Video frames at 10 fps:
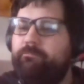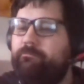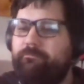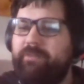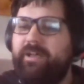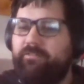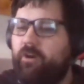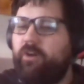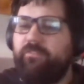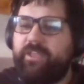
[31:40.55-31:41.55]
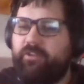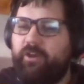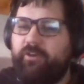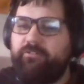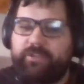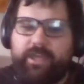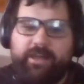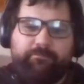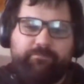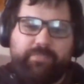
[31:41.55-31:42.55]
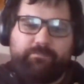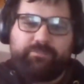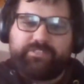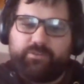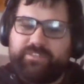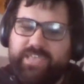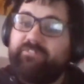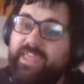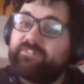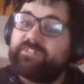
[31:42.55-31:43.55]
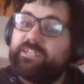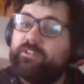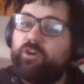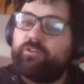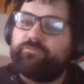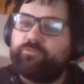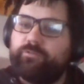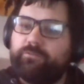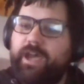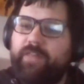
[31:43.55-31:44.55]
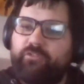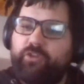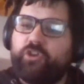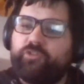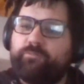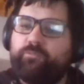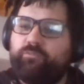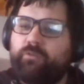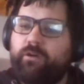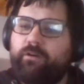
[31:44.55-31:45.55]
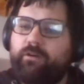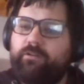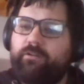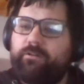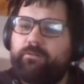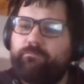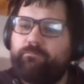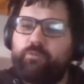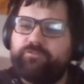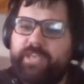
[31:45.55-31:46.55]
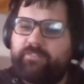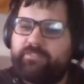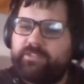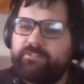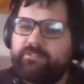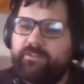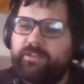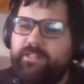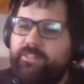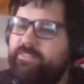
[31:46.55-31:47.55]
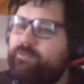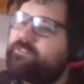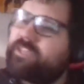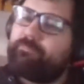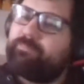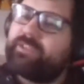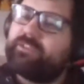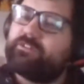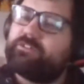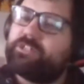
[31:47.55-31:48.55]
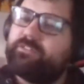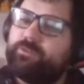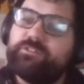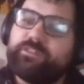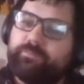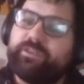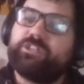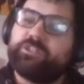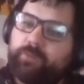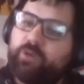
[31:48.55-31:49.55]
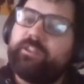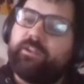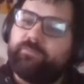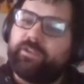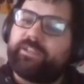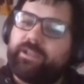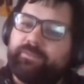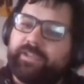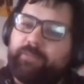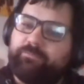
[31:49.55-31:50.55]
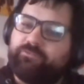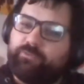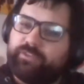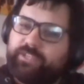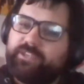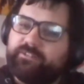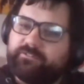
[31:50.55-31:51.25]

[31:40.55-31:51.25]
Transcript: But on that note, because there isn't actually a lot of sort of other noticeable movie news out there. There is a big Schmoedown event coming up this weekend.